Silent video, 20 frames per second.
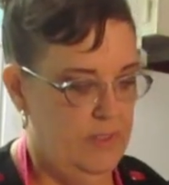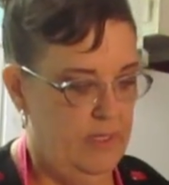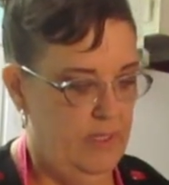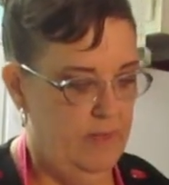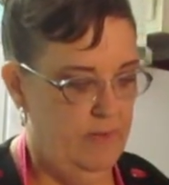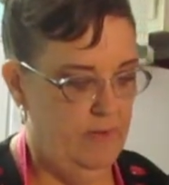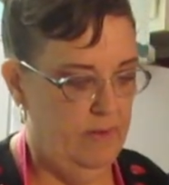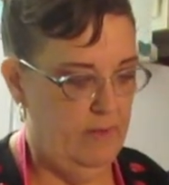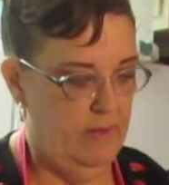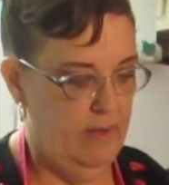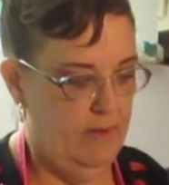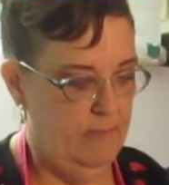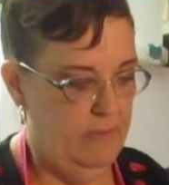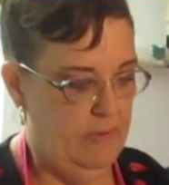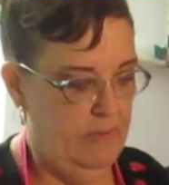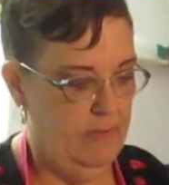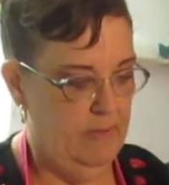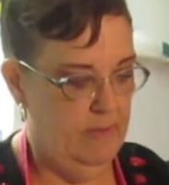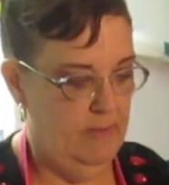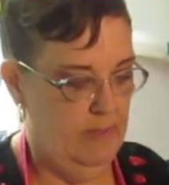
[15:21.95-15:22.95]
the other cup.
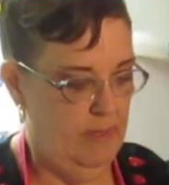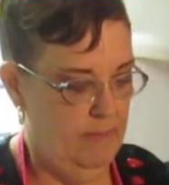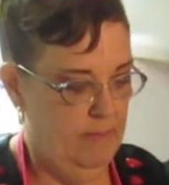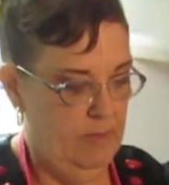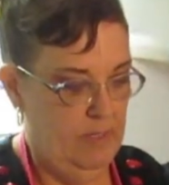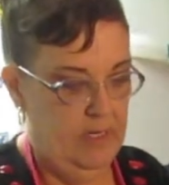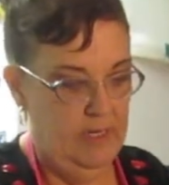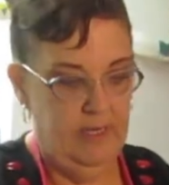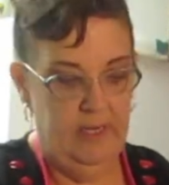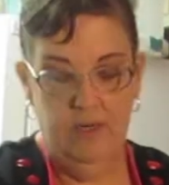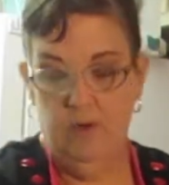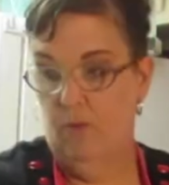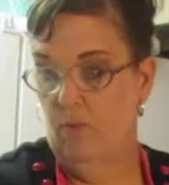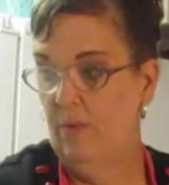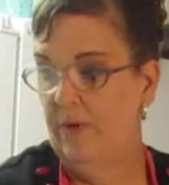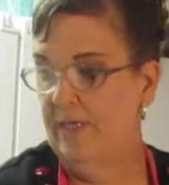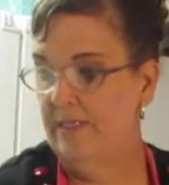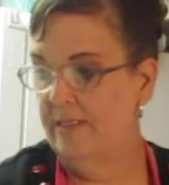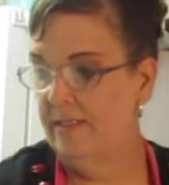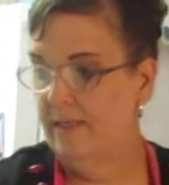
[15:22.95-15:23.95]
I'm gonna get a
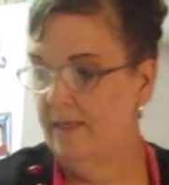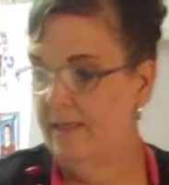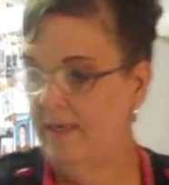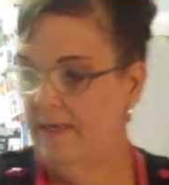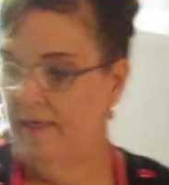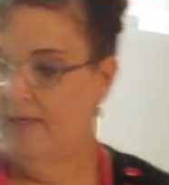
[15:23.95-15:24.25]
whisk.